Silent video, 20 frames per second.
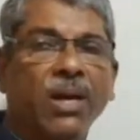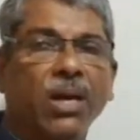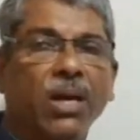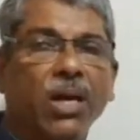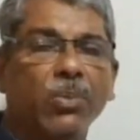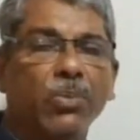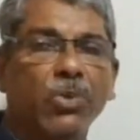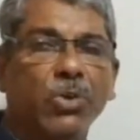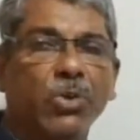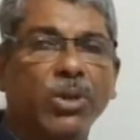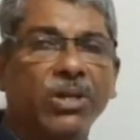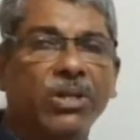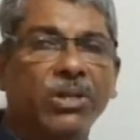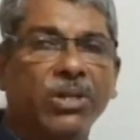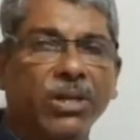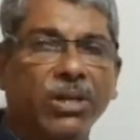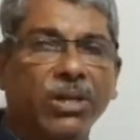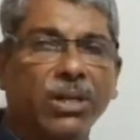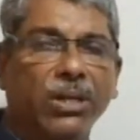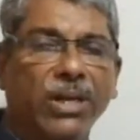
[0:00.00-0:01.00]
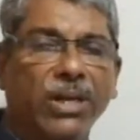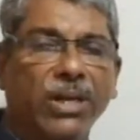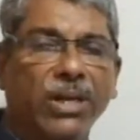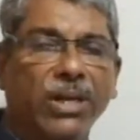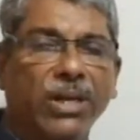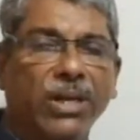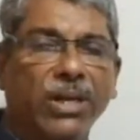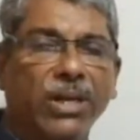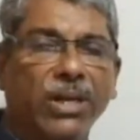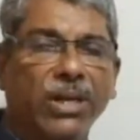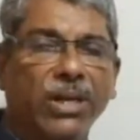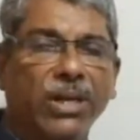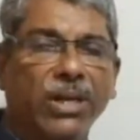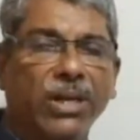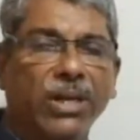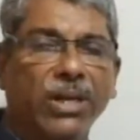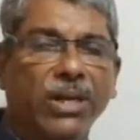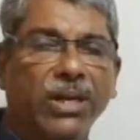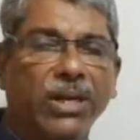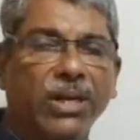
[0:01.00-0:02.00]
comes to a turn, a
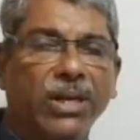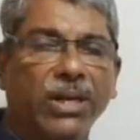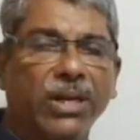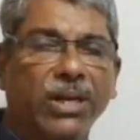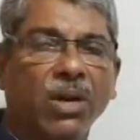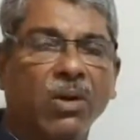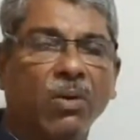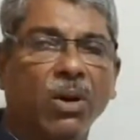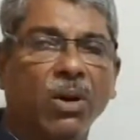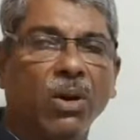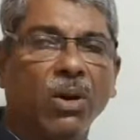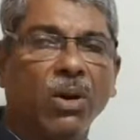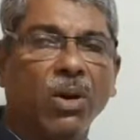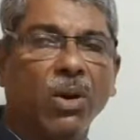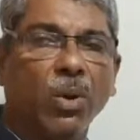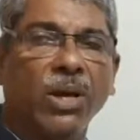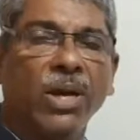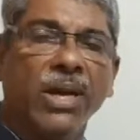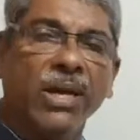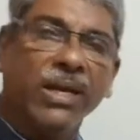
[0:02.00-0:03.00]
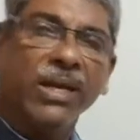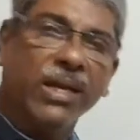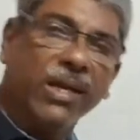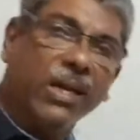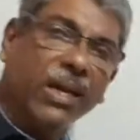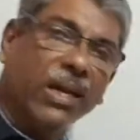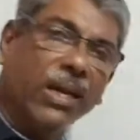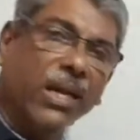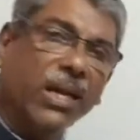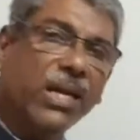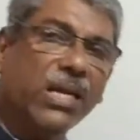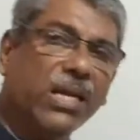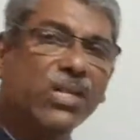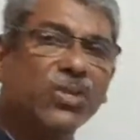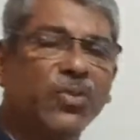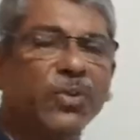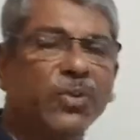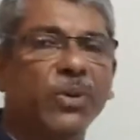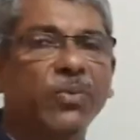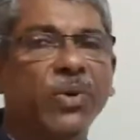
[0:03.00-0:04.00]
level circular road, he leans
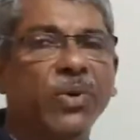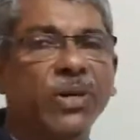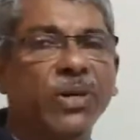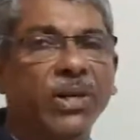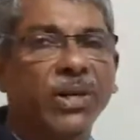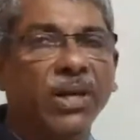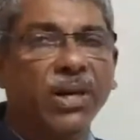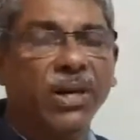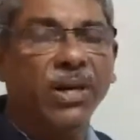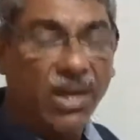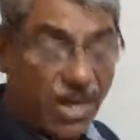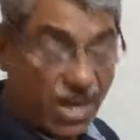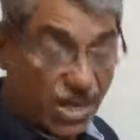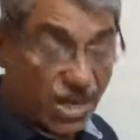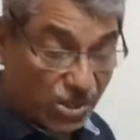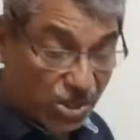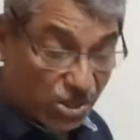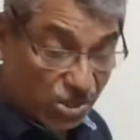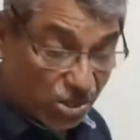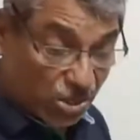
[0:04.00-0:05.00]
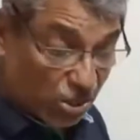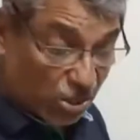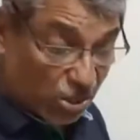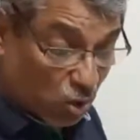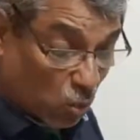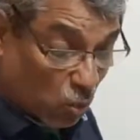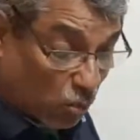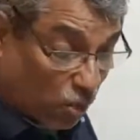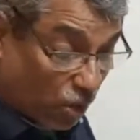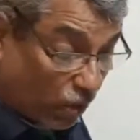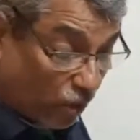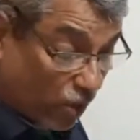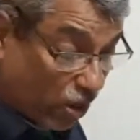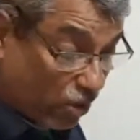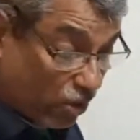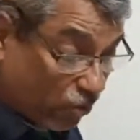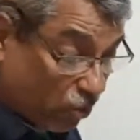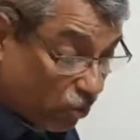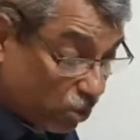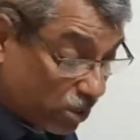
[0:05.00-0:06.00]
from the vertical. This is to provide
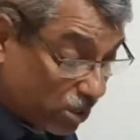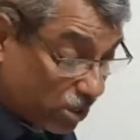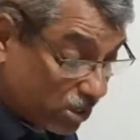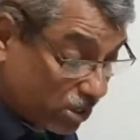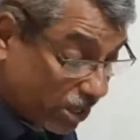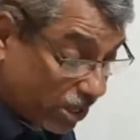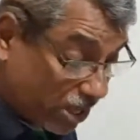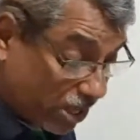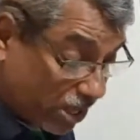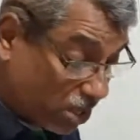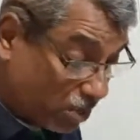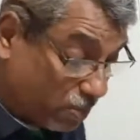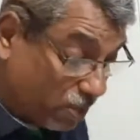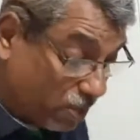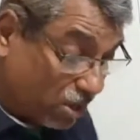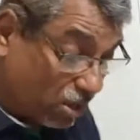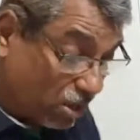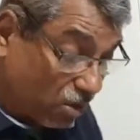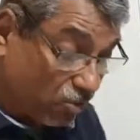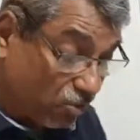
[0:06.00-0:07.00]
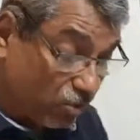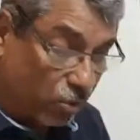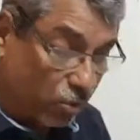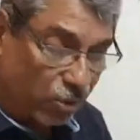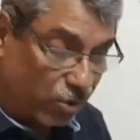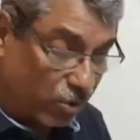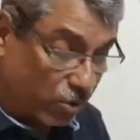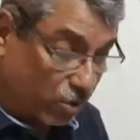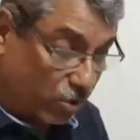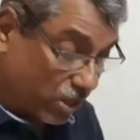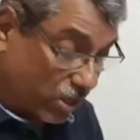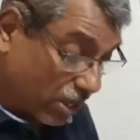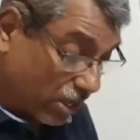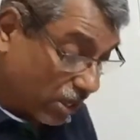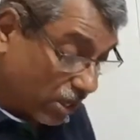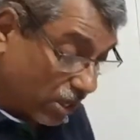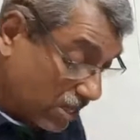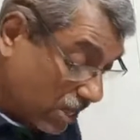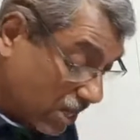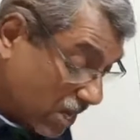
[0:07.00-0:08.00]
for the centripetal force,
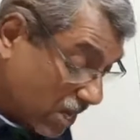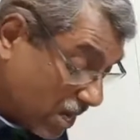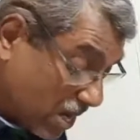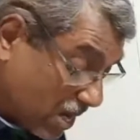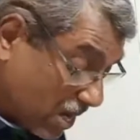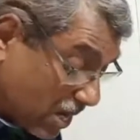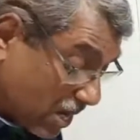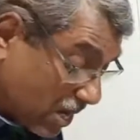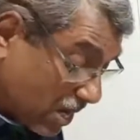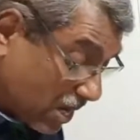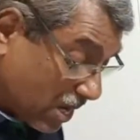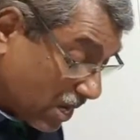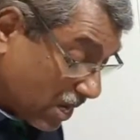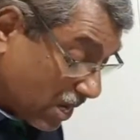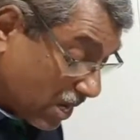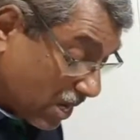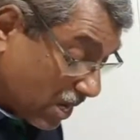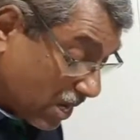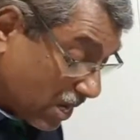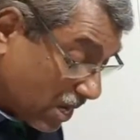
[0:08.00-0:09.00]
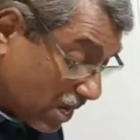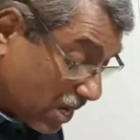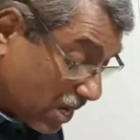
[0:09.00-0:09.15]
right? This is the